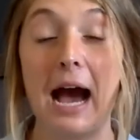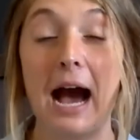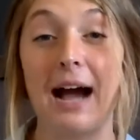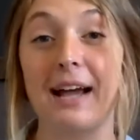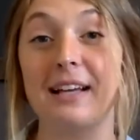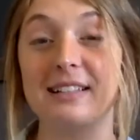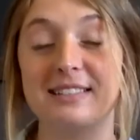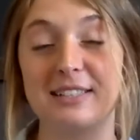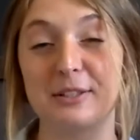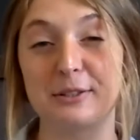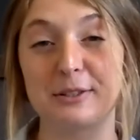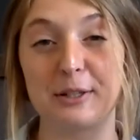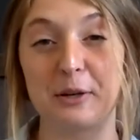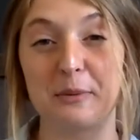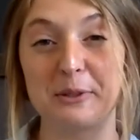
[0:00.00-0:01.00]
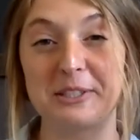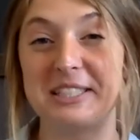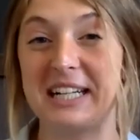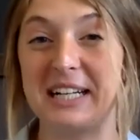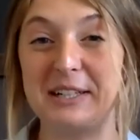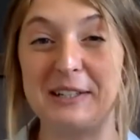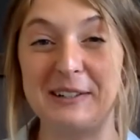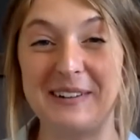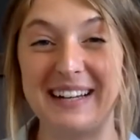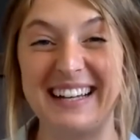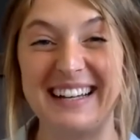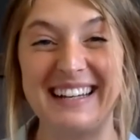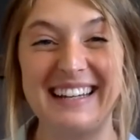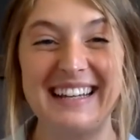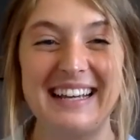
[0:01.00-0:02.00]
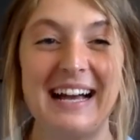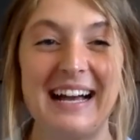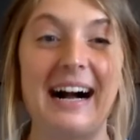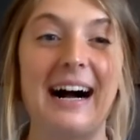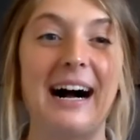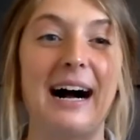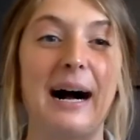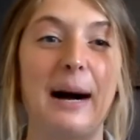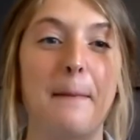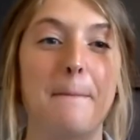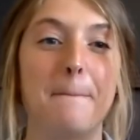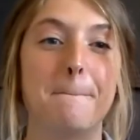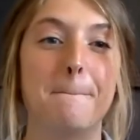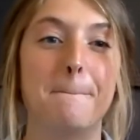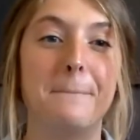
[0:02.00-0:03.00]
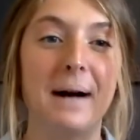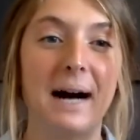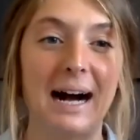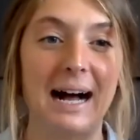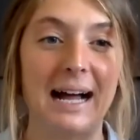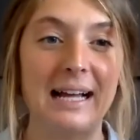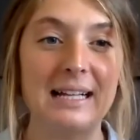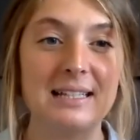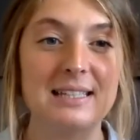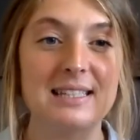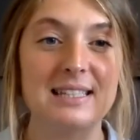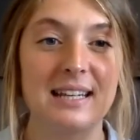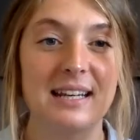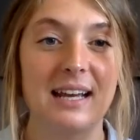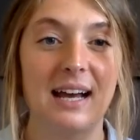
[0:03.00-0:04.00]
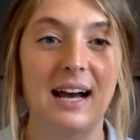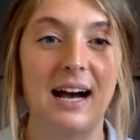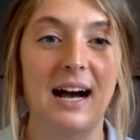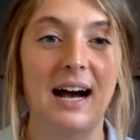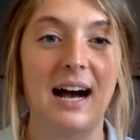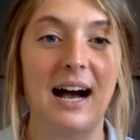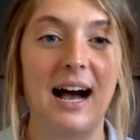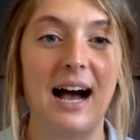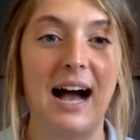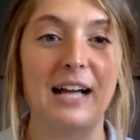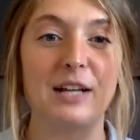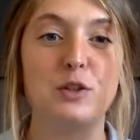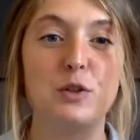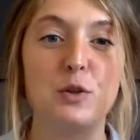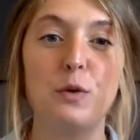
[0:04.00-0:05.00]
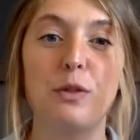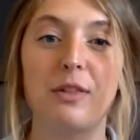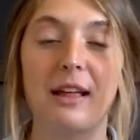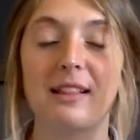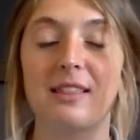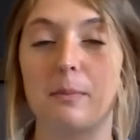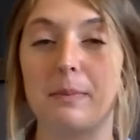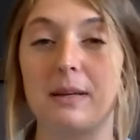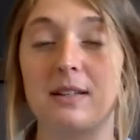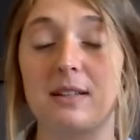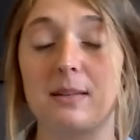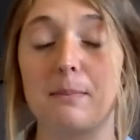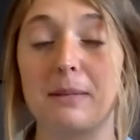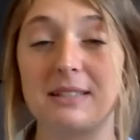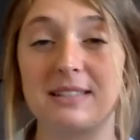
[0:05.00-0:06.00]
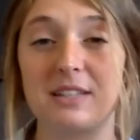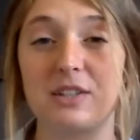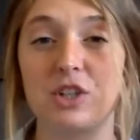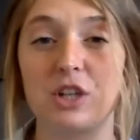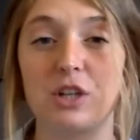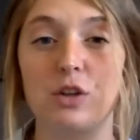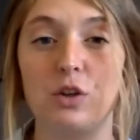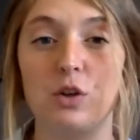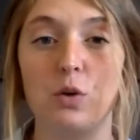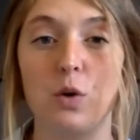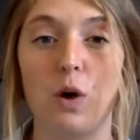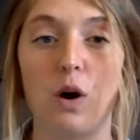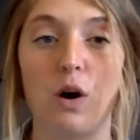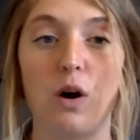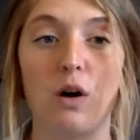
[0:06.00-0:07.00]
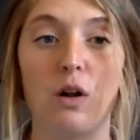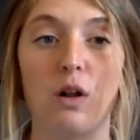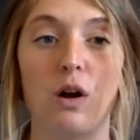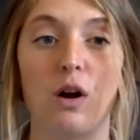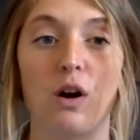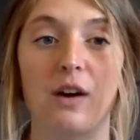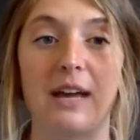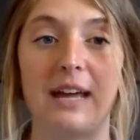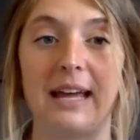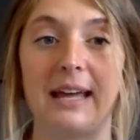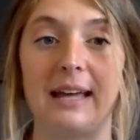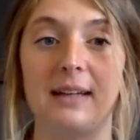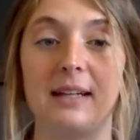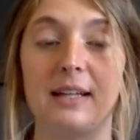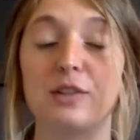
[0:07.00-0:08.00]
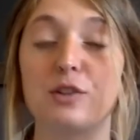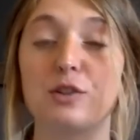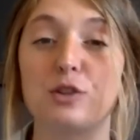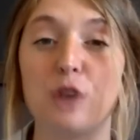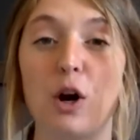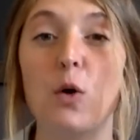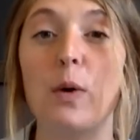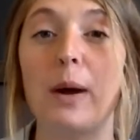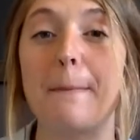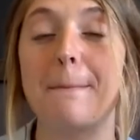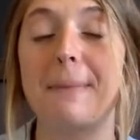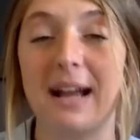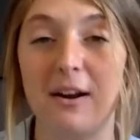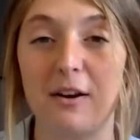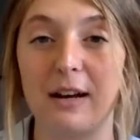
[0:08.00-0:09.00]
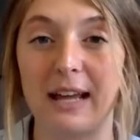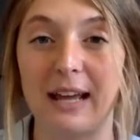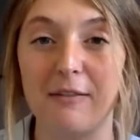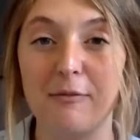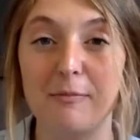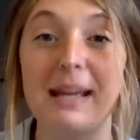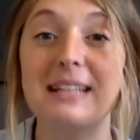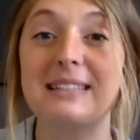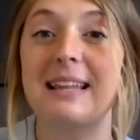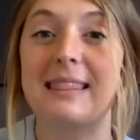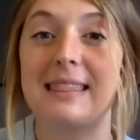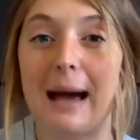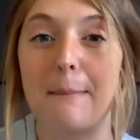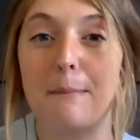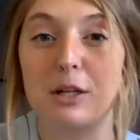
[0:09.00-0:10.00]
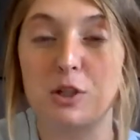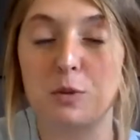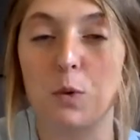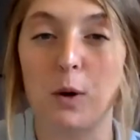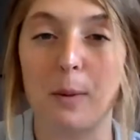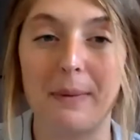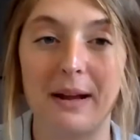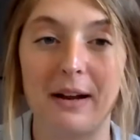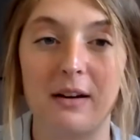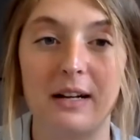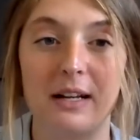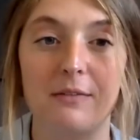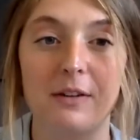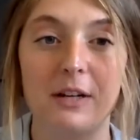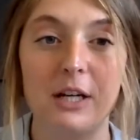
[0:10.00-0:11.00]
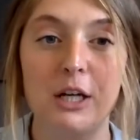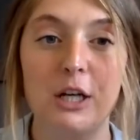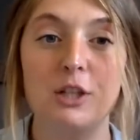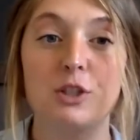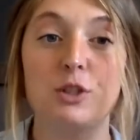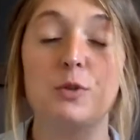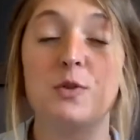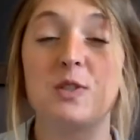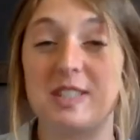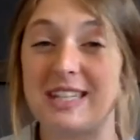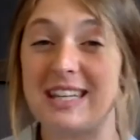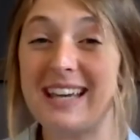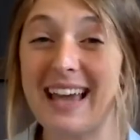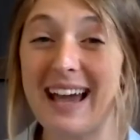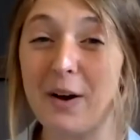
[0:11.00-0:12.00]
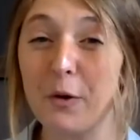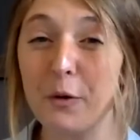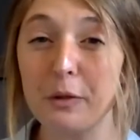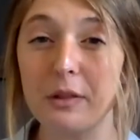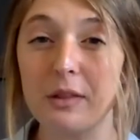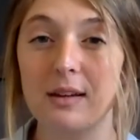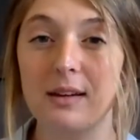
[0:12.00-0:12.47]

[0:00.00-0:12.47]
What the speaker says: I seriously almost didn't do it. But I do think the position you all are in is so imperative, makes it that much more imperative to seek health.